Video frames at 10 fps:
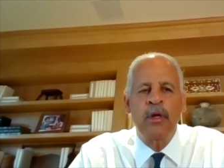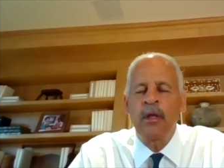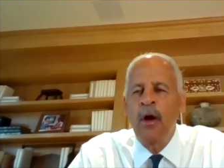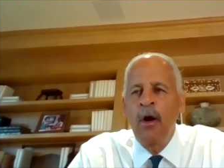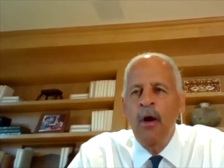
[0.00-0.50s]

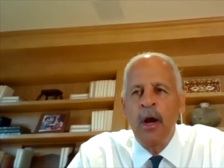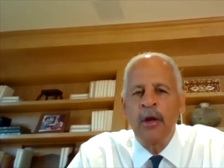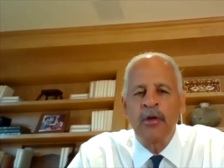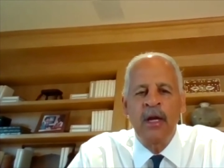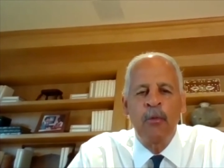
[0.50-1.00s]
working
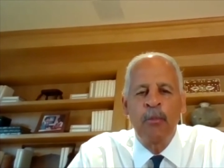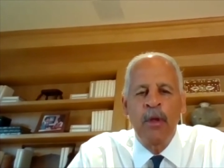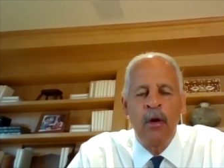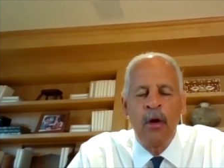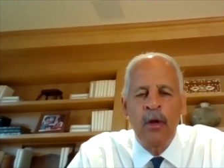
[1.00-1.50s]
hard. You got to
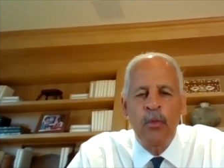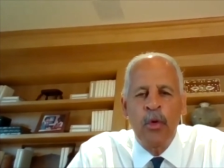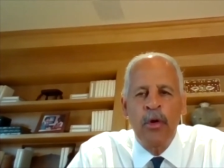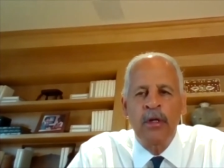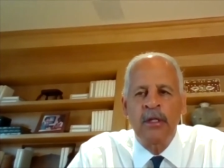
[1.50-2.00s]
be a
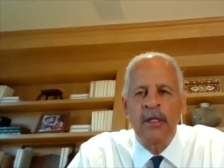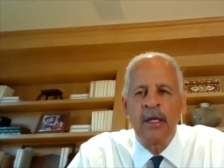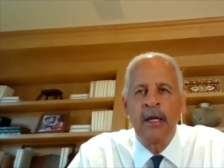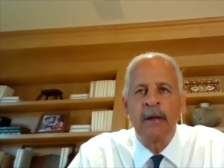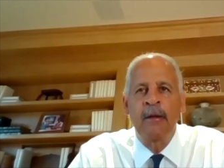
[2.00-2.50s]
hard worker
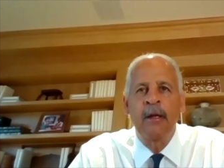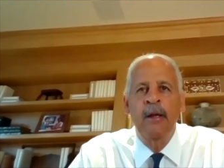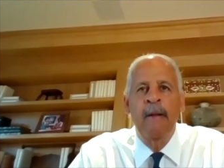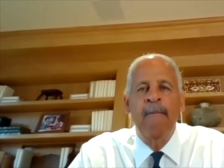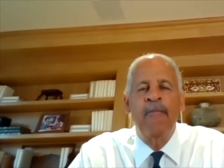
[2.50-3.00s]
today.
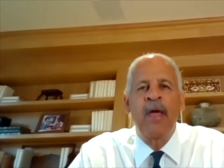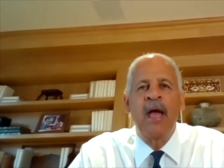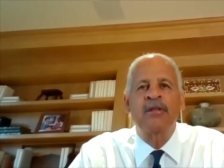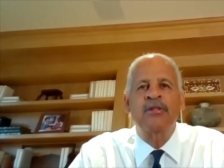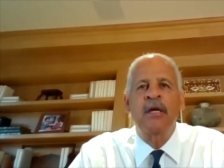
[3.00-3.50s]

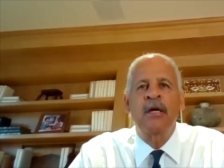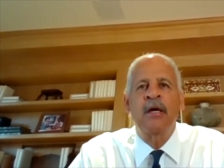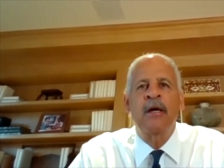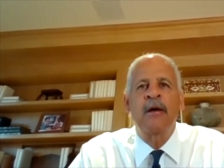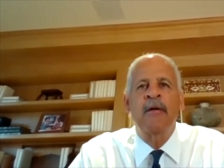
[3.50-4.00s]
That's
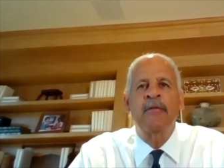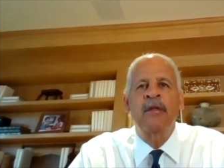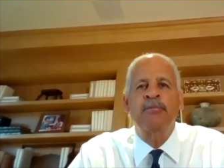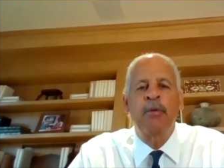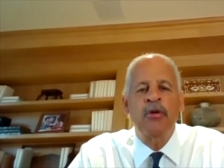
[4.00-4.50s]

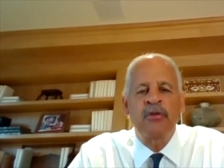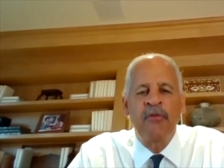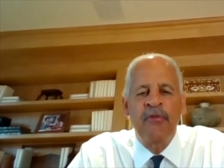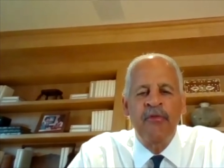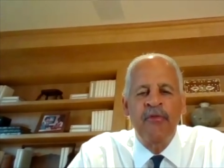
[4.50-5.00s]

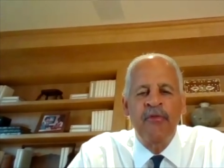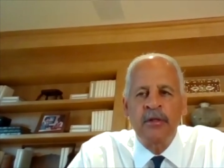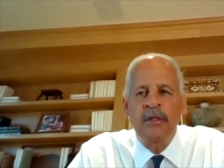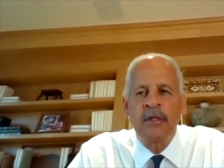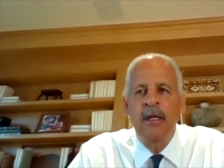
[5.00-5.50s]

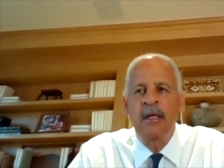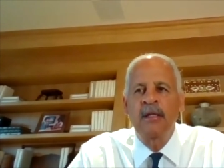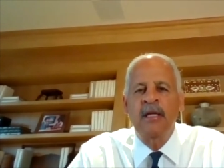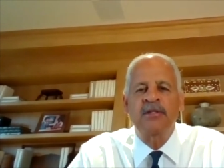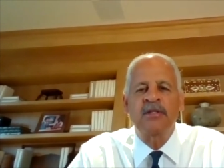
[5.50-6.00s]
perseverance.
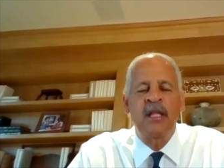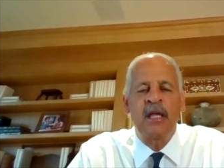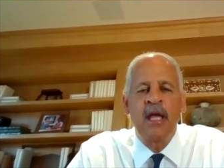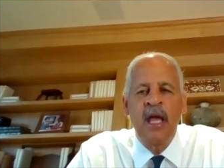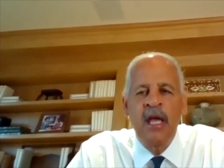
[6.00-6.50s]
That's
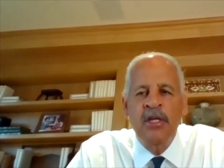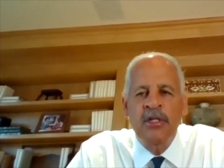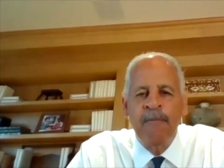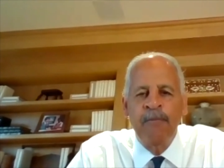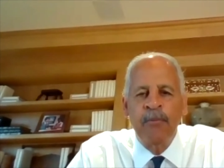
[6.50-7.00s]

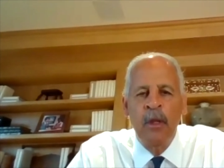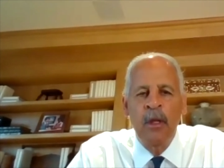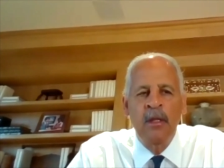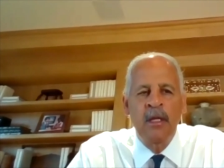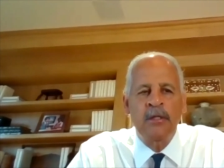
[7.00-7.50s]
dedication.
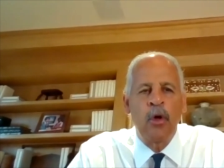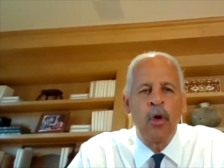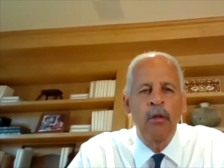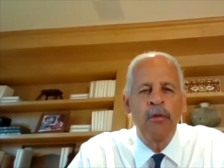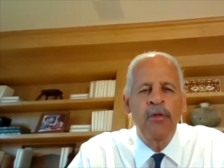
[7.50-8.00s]
That's
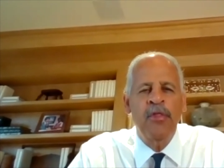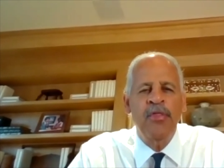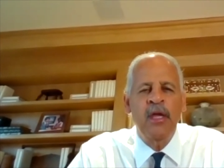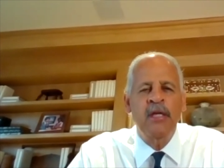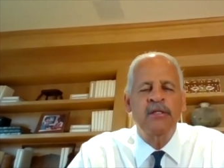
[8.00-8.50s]
all the
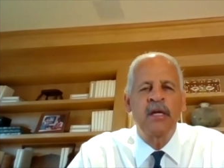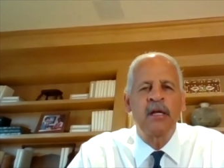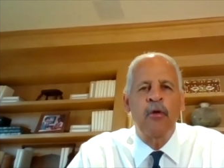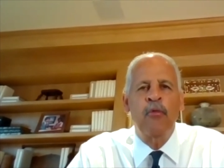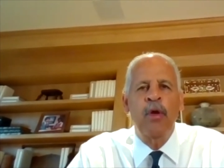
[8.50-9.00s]
things
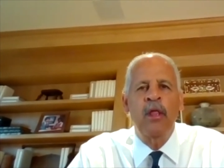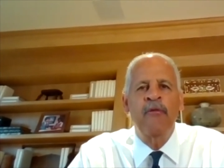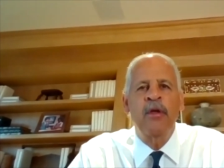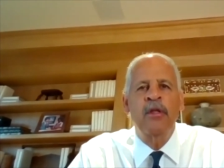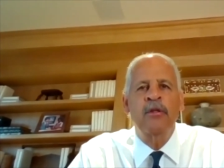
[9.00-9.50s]
that are
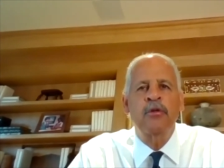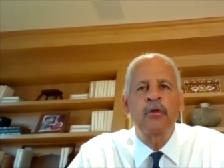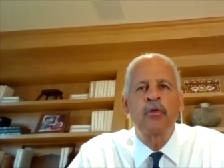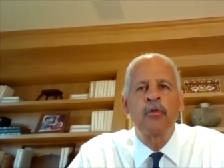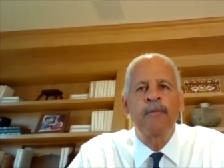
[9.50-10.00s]
relevant
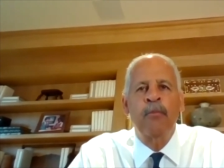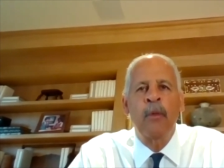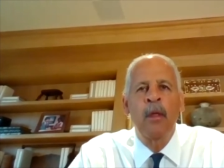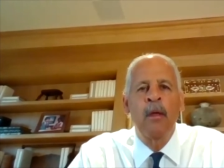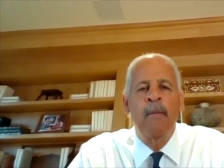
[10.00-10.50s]
to